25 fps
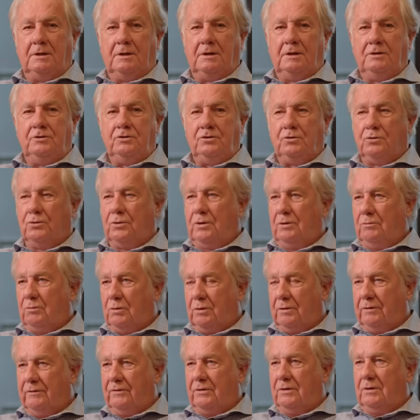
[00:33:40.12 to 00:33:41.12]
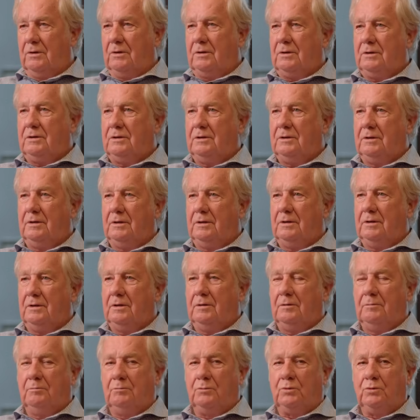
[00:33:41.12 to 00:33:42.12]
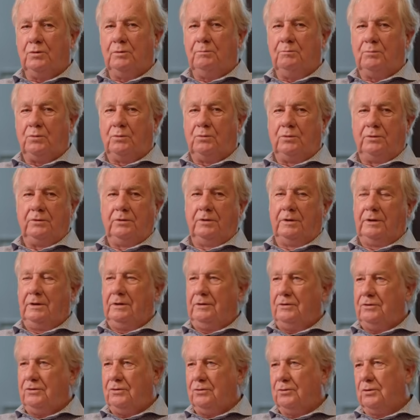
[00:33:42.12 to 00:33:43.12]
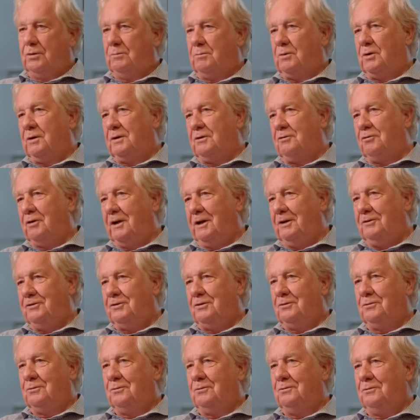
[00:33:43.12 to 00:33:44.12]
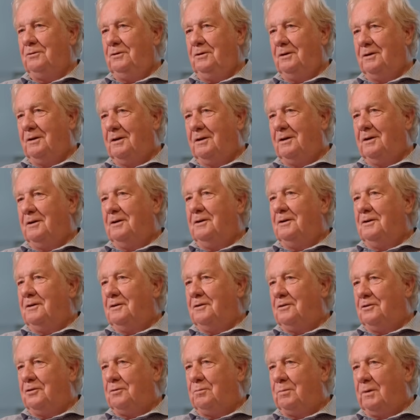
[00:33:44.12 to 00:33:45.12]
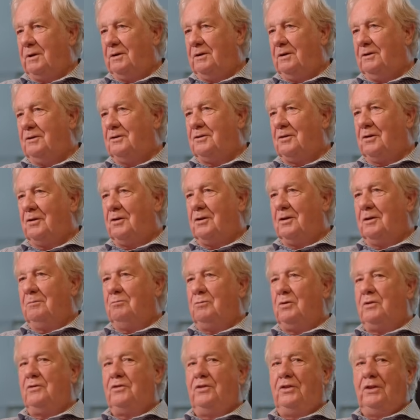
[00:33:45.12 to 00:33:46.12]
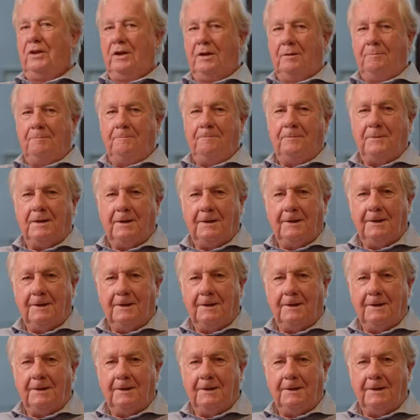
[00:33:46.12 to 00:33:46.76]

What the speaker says: Enjoying what I've got, and more importantly, enjoying my grandchildren and spending time with them